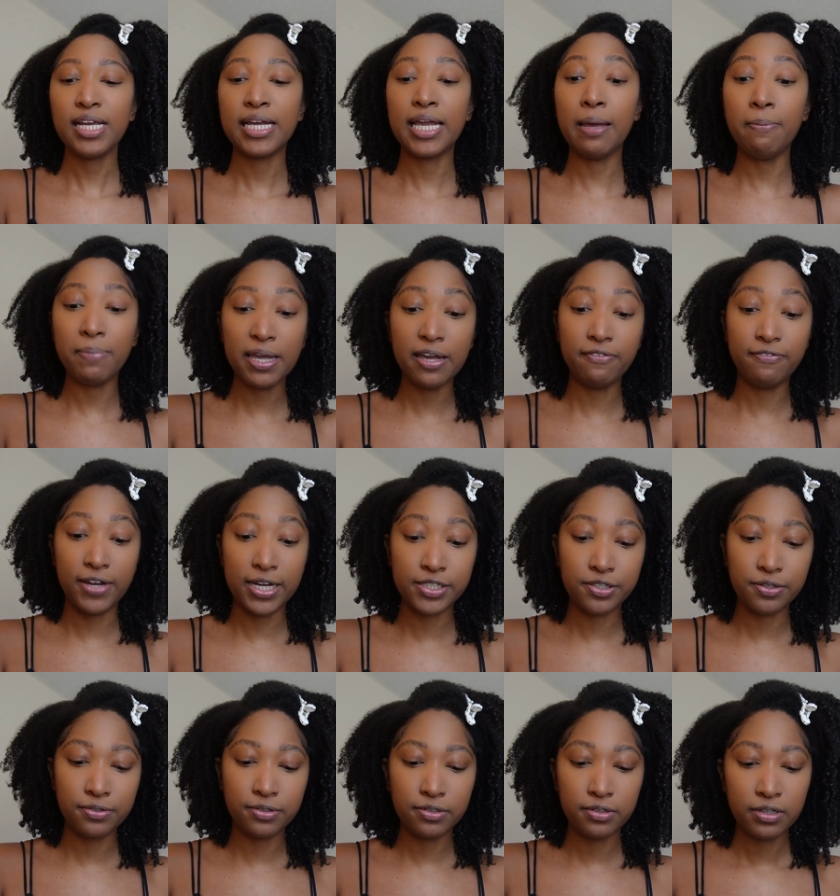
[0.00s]
can be a
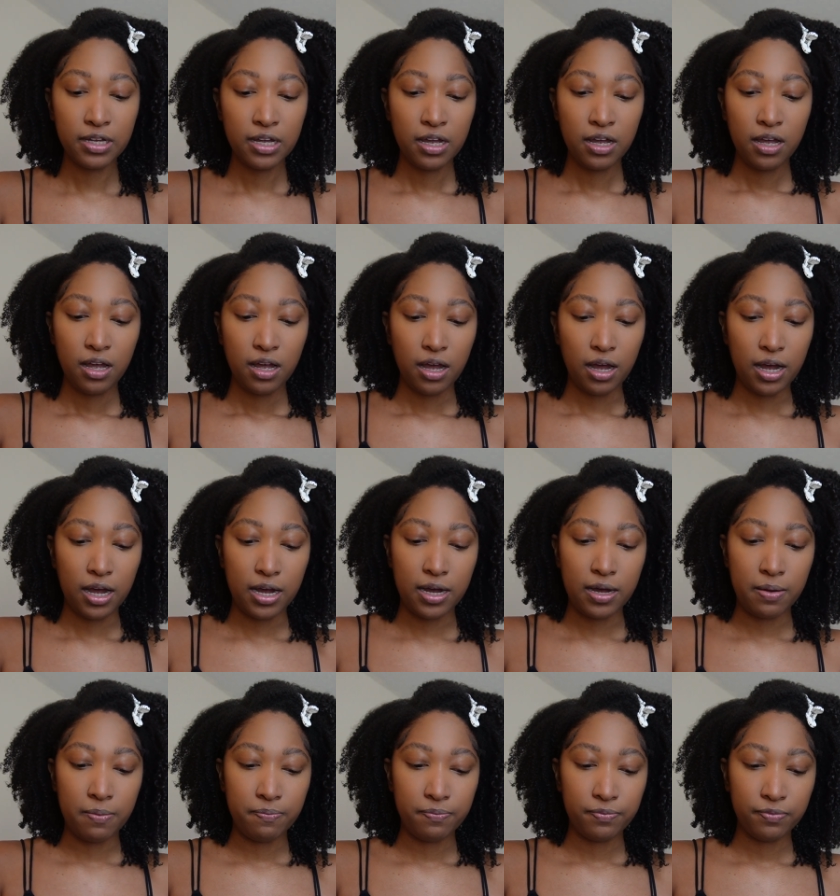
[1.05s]
vessel
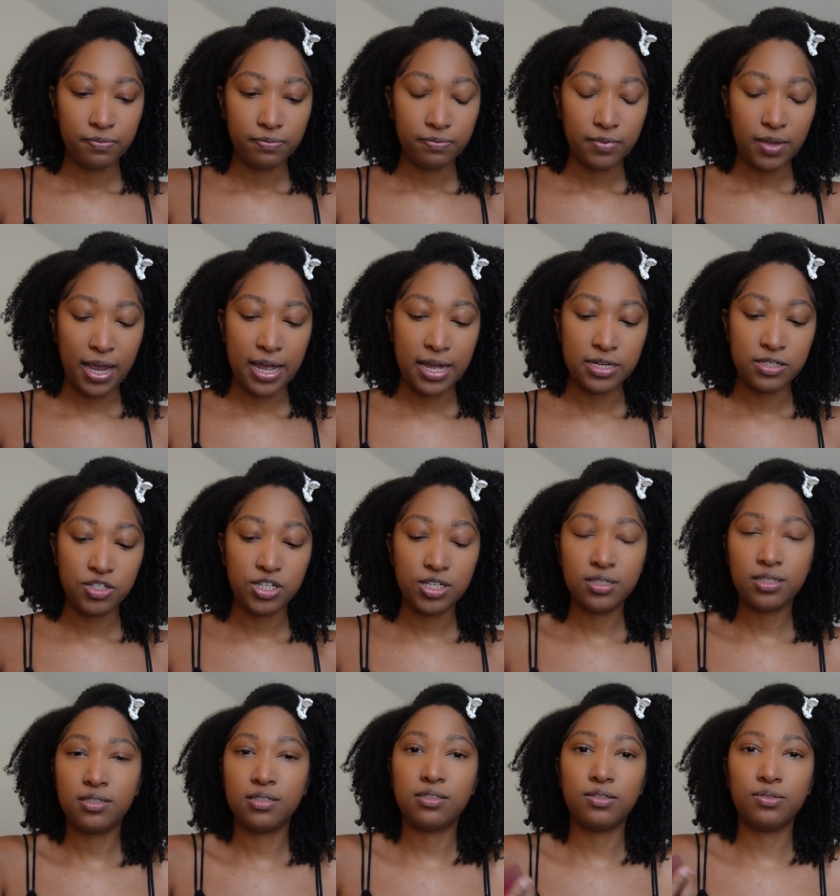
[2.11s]
um and
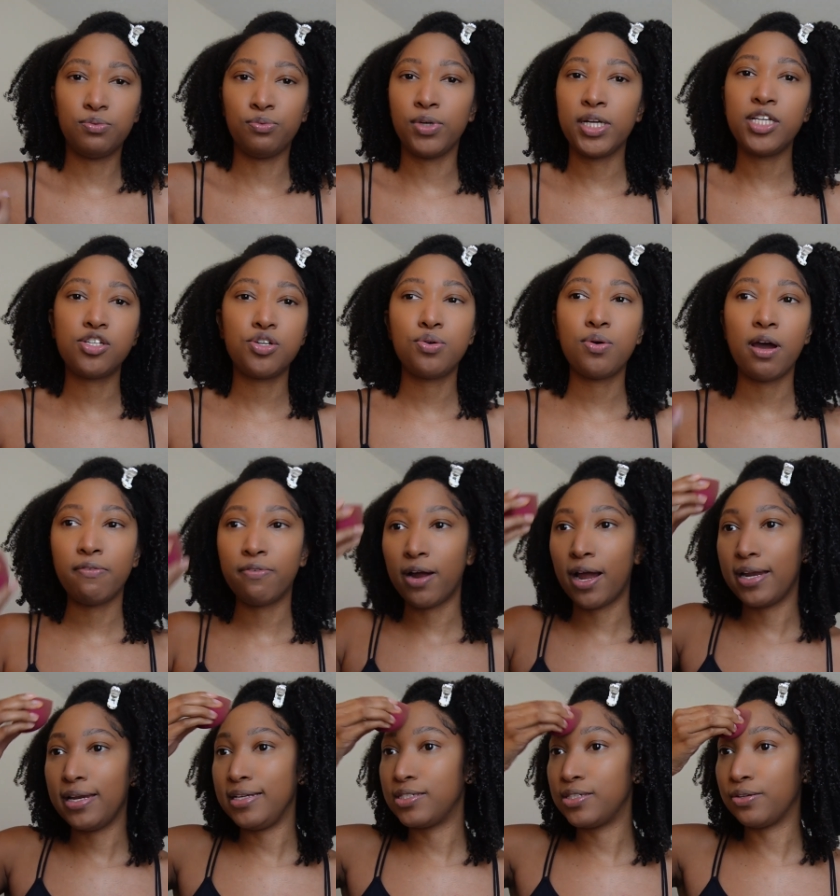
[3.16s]
just reach whoever
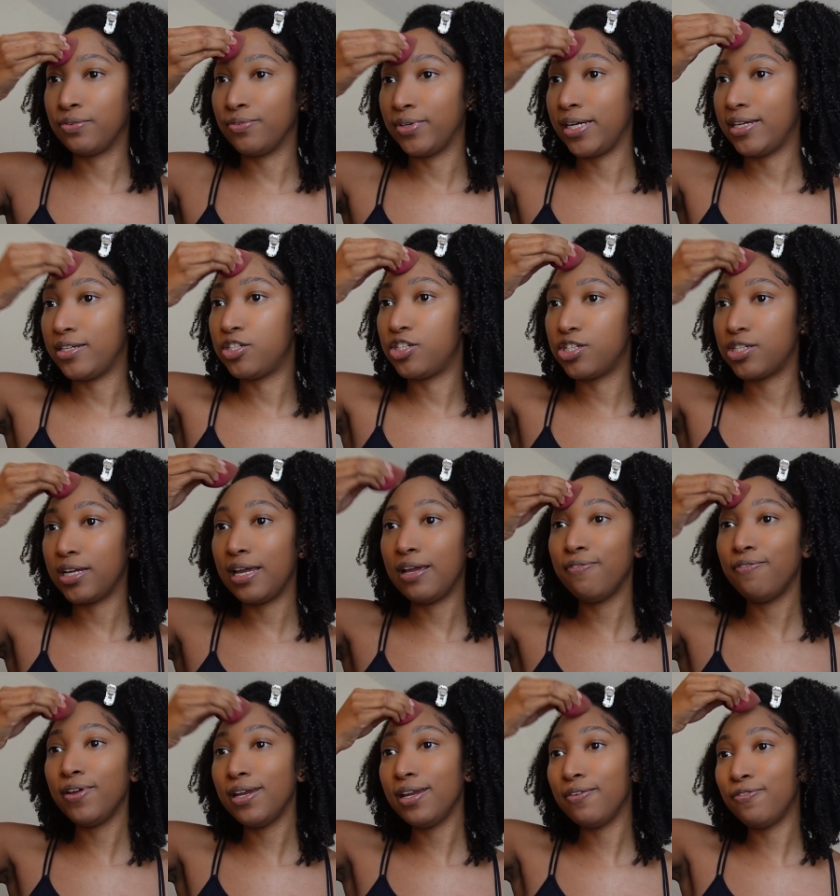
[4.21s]
i need to reach
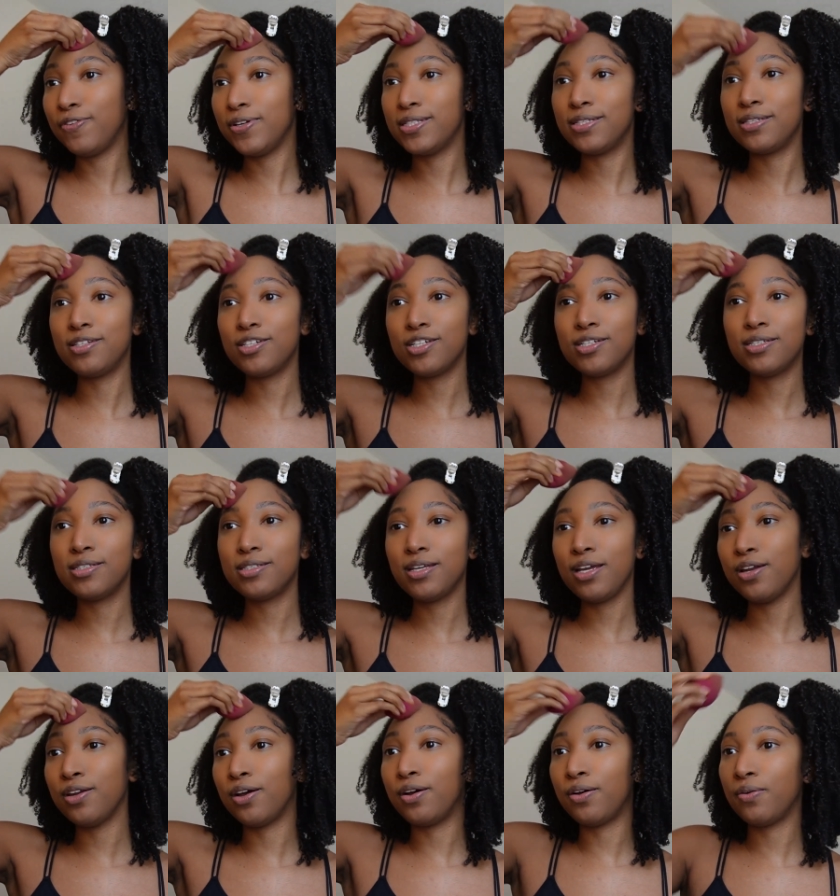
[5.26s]
even if it's just
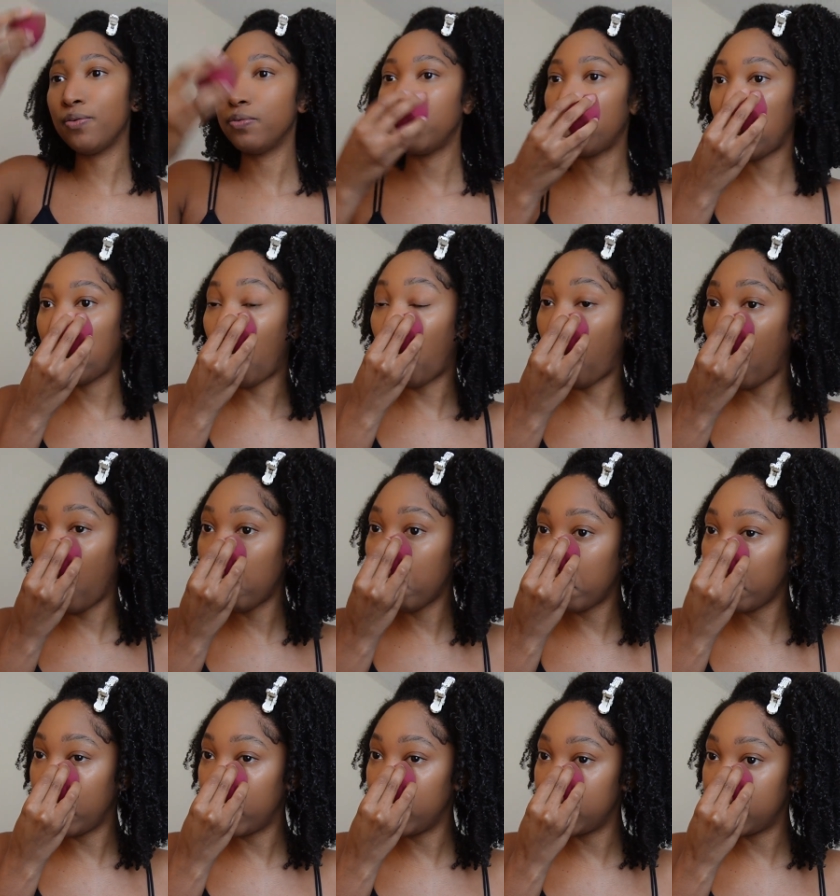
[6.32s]
you know one
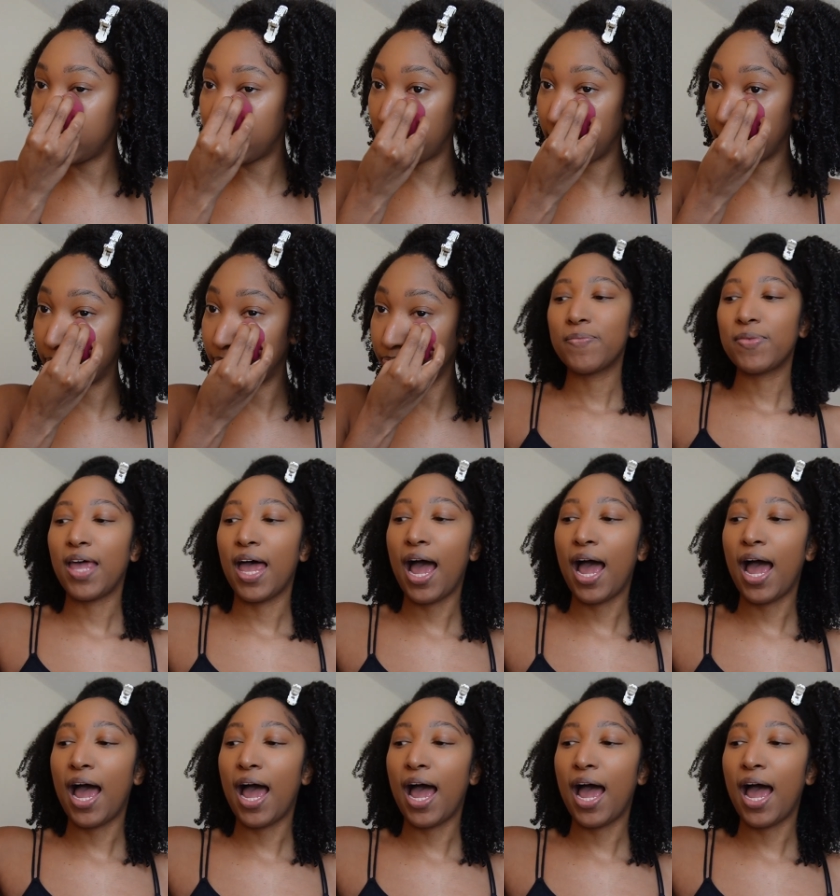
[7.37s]
person